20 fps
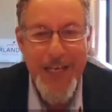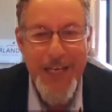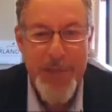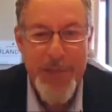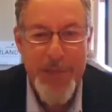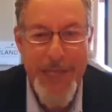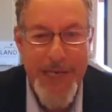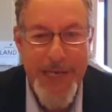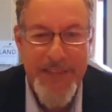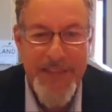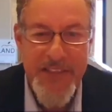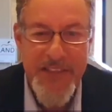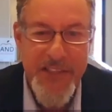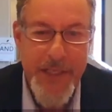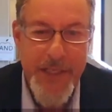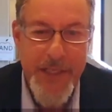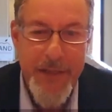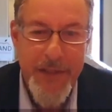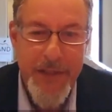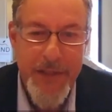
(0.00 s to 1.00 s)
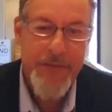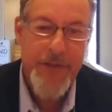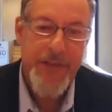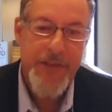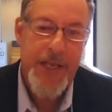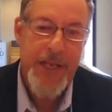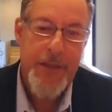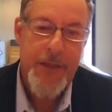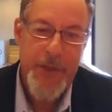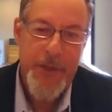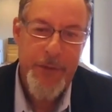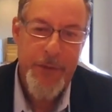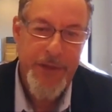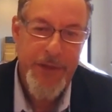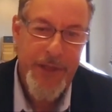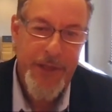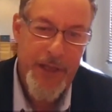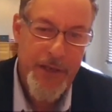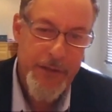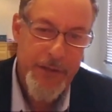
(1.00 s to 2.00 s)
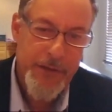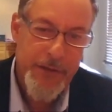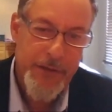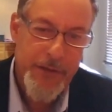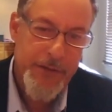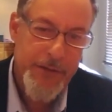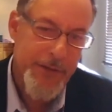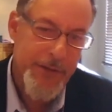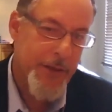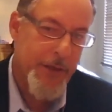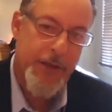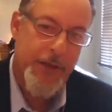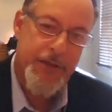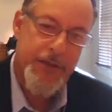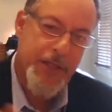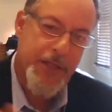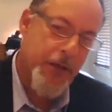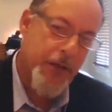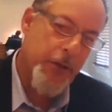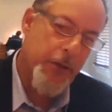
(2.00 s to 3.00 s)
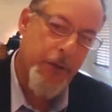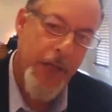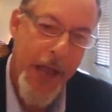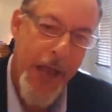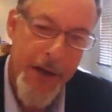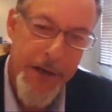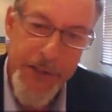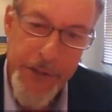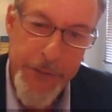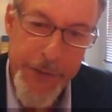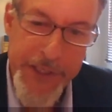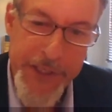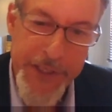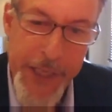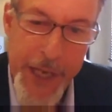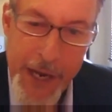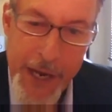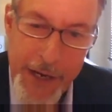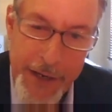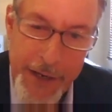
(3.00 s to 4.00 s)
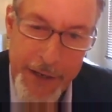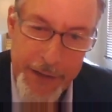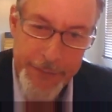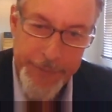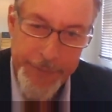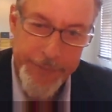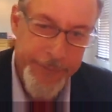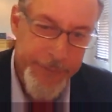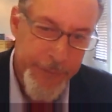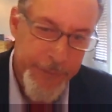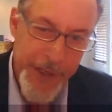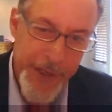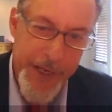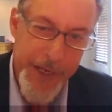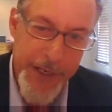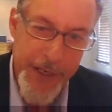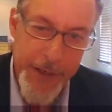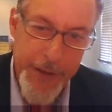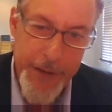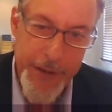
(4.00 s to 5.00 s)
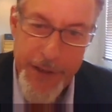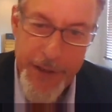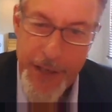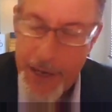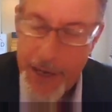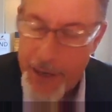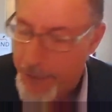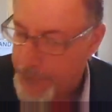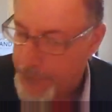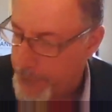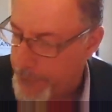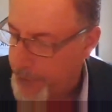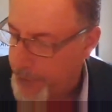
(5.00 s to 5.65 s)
at the state level to help you with that. So the whole hire to retire right here in Arizona.